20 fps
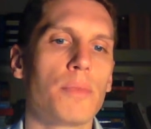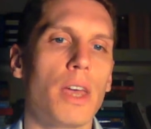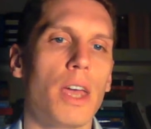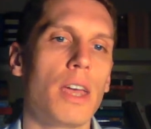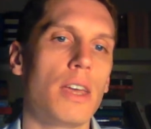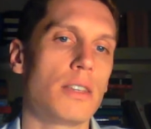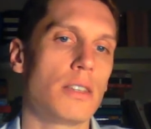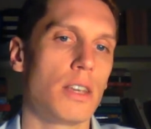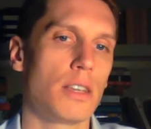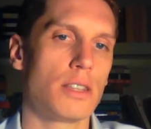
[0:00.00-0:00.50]

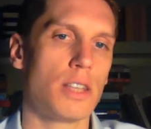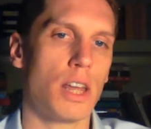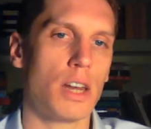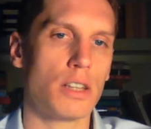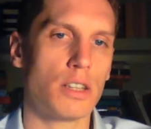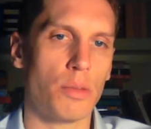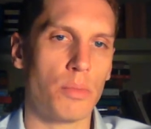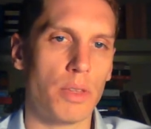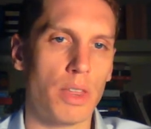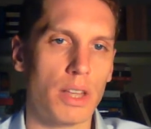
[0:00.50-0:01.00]
He sees that
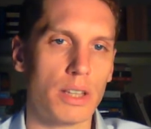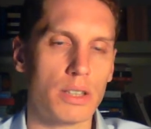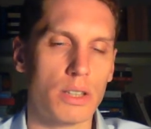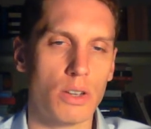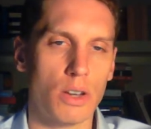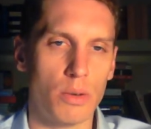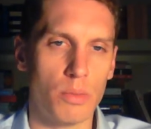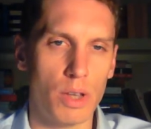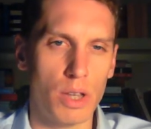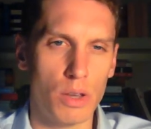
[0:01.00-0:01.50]
as something that's
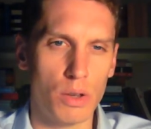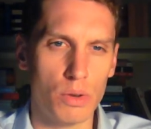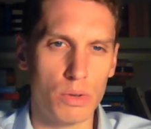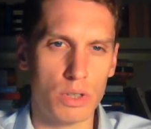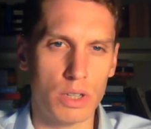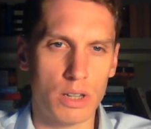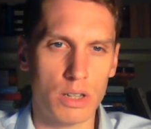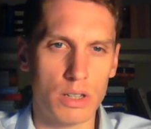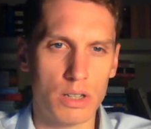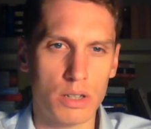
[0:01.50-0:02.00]
going to be
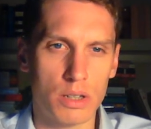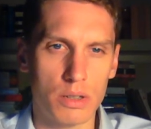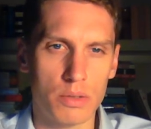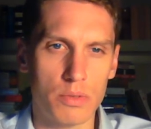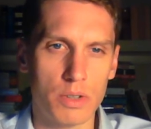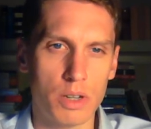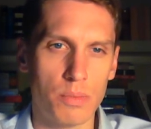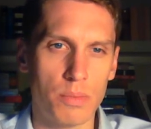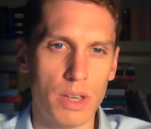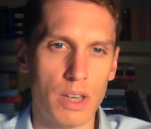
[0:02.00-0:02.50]
used
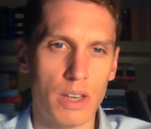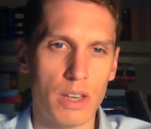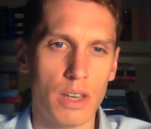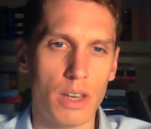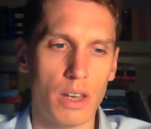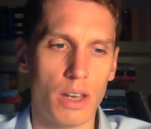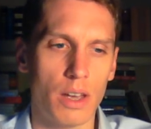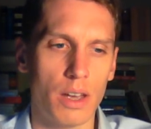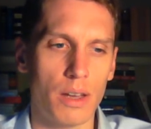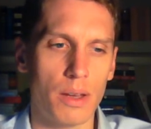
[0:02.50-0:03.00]
to
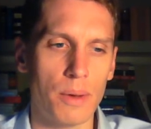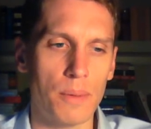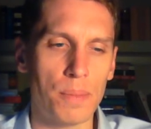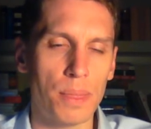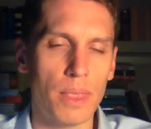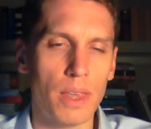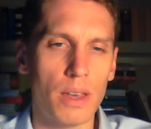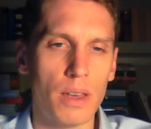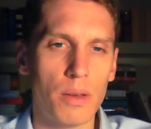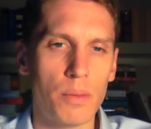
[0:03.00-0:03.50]
be
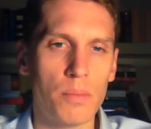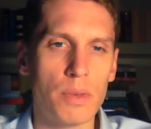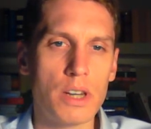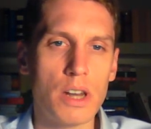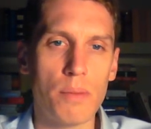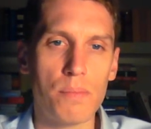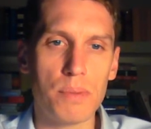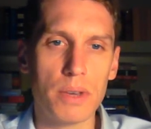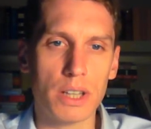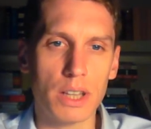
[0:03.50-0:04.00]

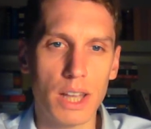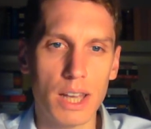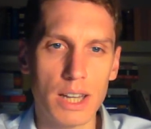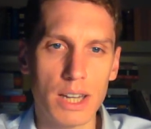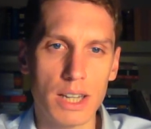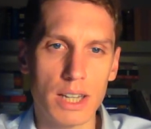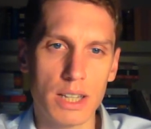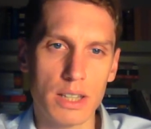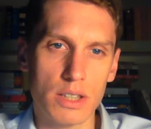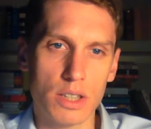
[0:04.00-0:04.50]

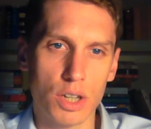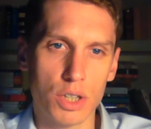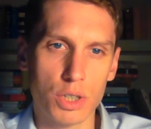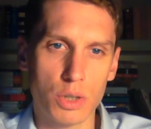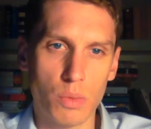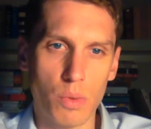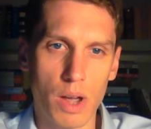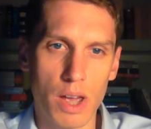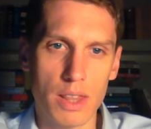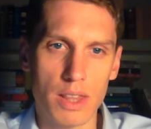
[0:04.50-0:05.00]
manipulated in such
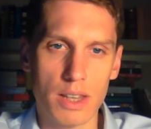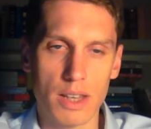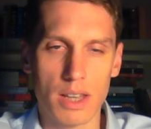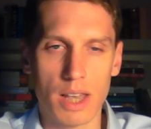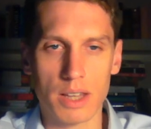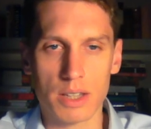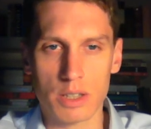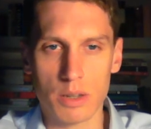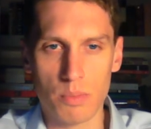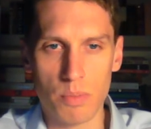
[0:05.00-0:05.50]
a way that
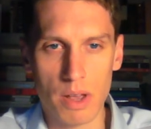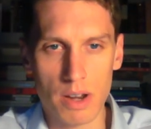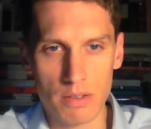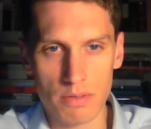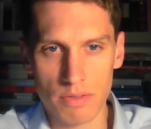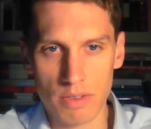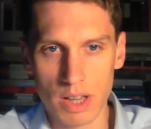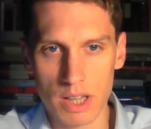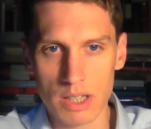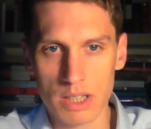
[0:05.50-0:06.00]
as to
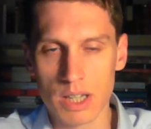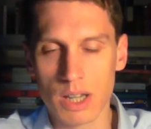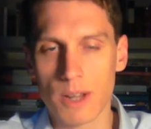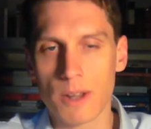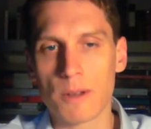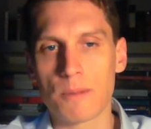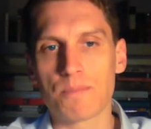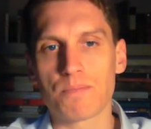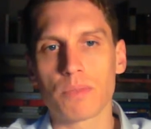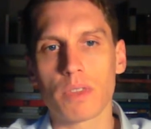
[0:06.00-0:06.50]
benefit
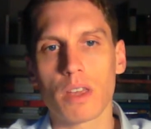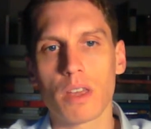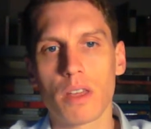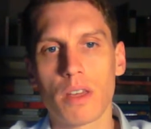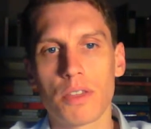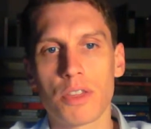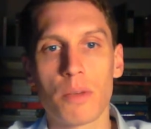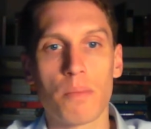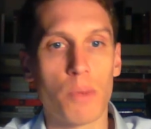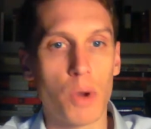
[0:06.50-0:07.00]

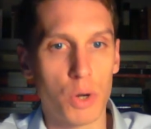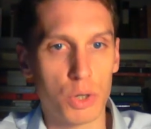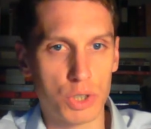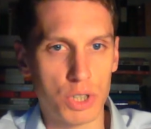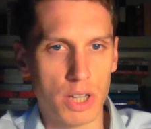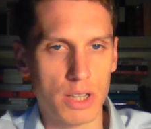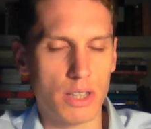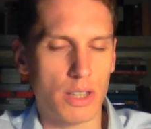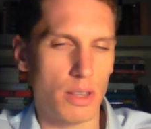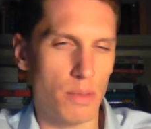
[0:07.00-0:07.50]
the
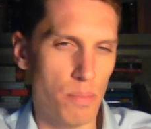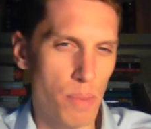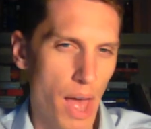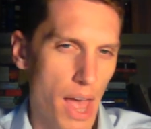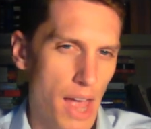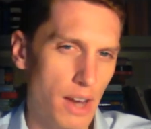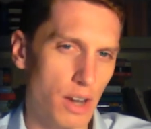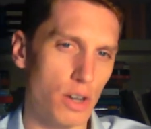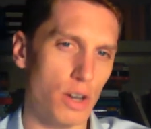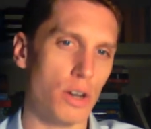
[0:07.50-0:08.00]
merchants and the
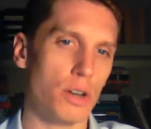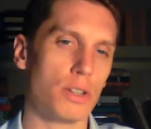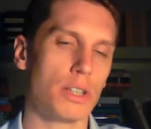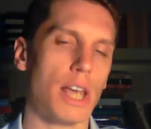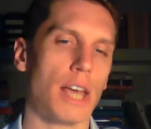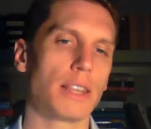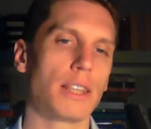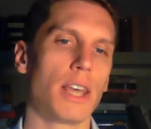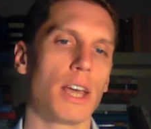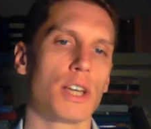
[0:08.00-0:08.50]
bankers
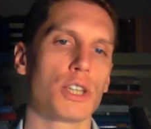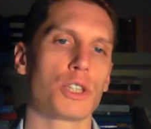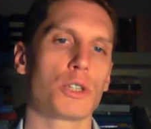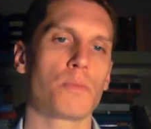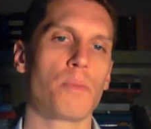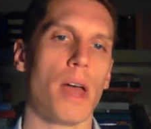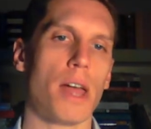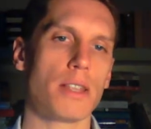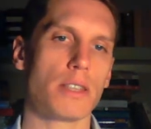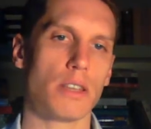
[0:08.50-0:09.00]
at the
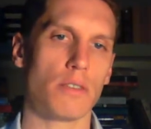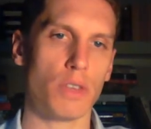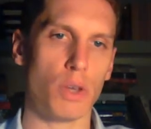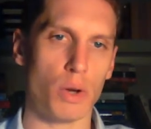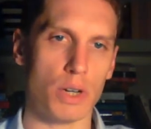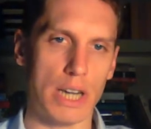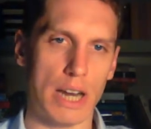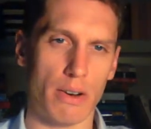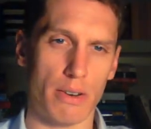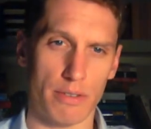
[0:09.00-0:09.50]
expense of the
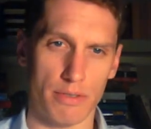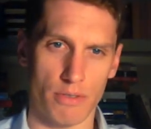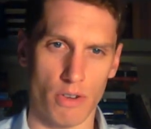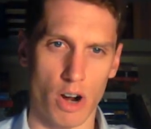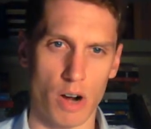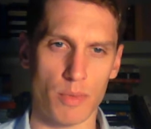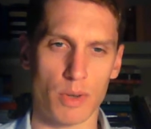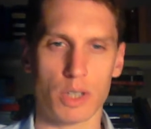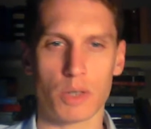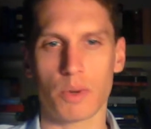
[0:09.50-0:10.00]
ordinary
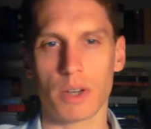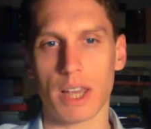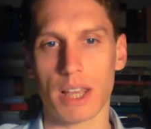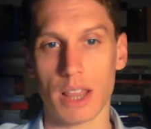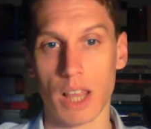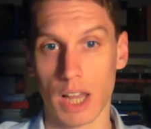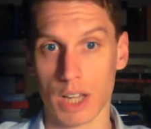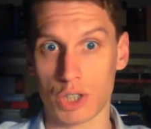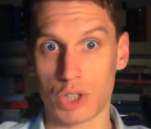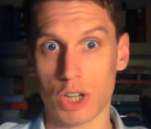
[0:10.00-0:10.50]
farmer. So
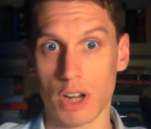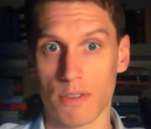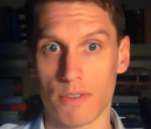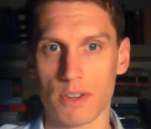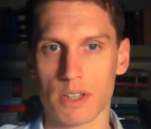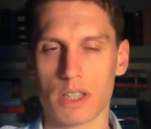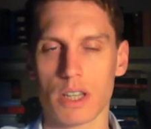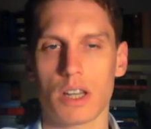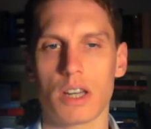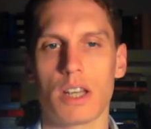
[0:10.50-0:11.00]
again, like
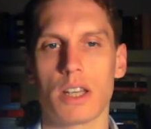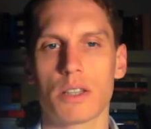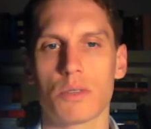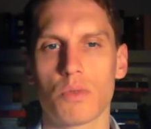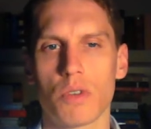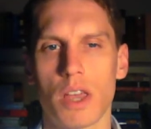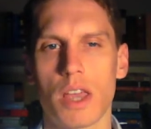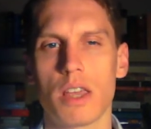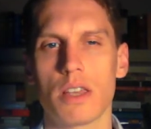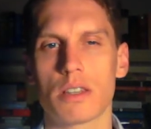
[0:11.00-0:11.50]
Jefferson,
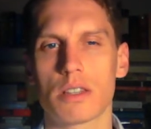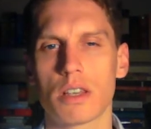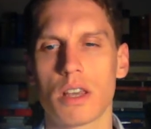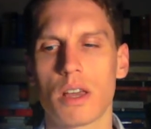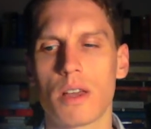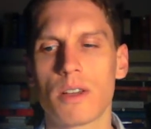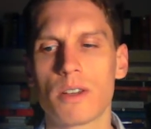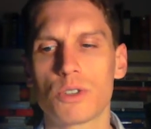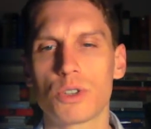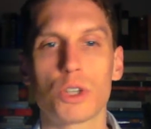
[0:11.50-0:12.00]
he's
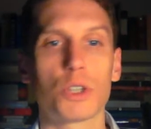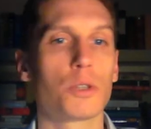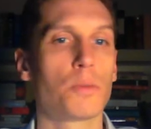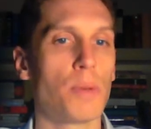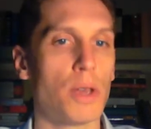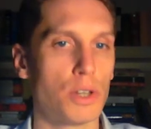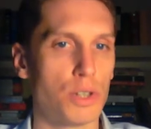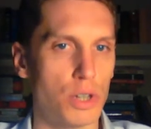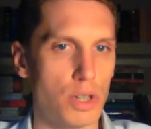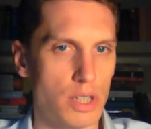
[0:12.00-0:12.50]

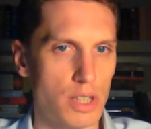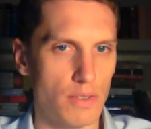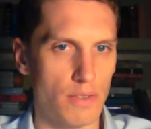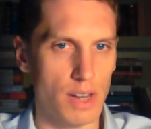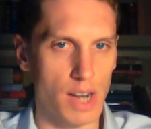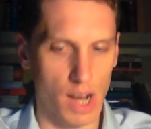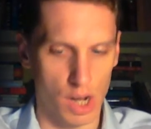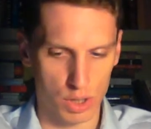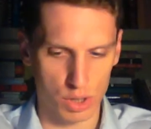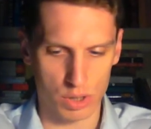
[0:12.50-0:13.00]
suspicious of
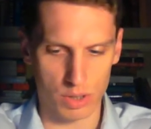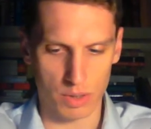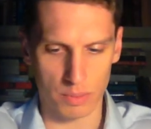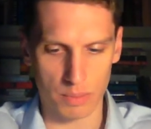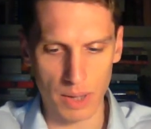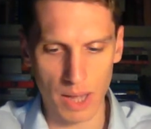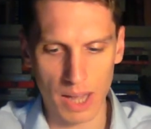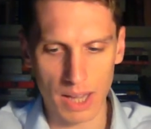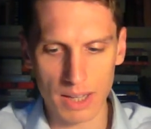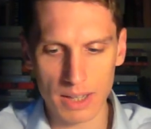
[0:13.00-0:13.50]
a national
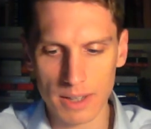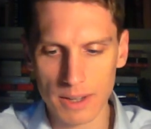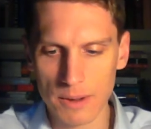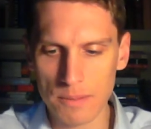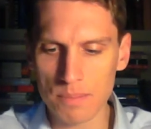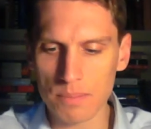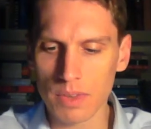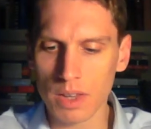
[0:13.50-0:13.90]
bank.